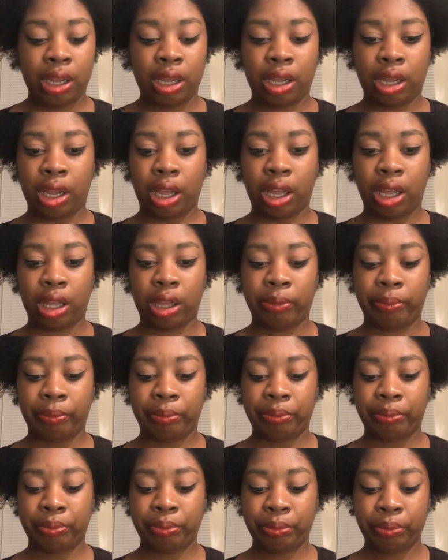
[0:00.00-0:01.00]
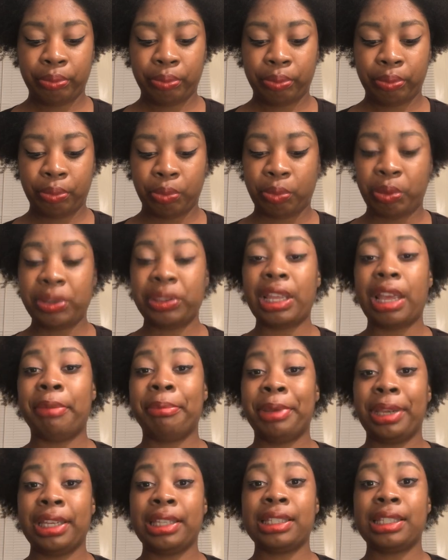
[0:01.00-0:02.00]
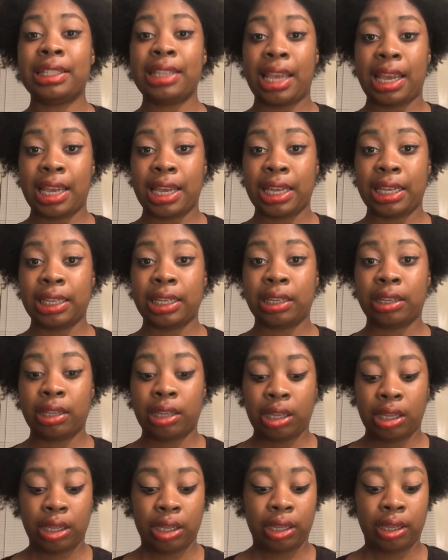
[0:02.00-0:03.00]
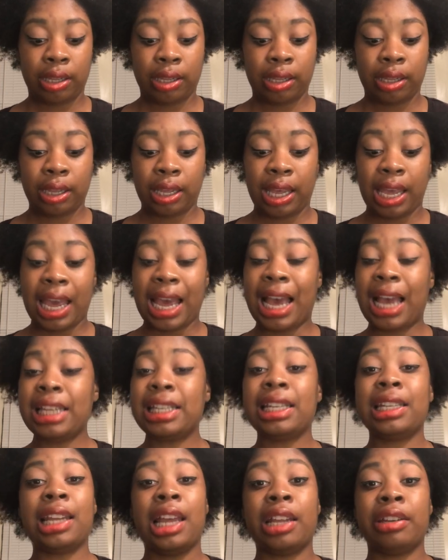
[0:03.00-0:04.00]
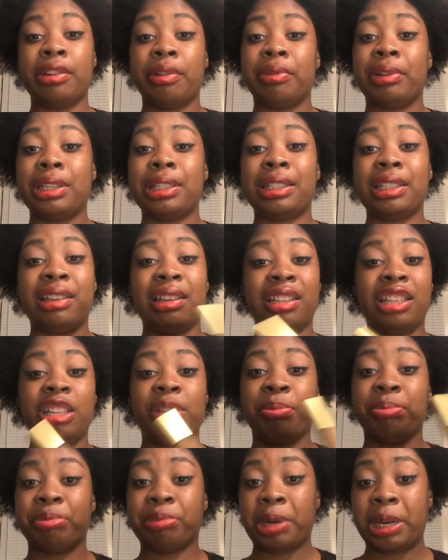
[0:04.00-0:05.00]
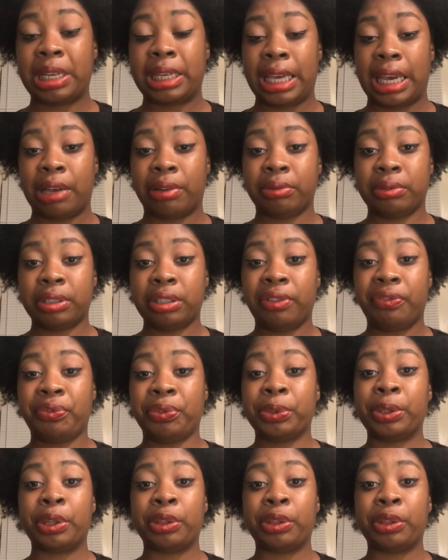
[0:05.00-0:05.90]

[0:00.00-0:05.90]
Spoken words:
With that being said, I did not notice any breakouts for the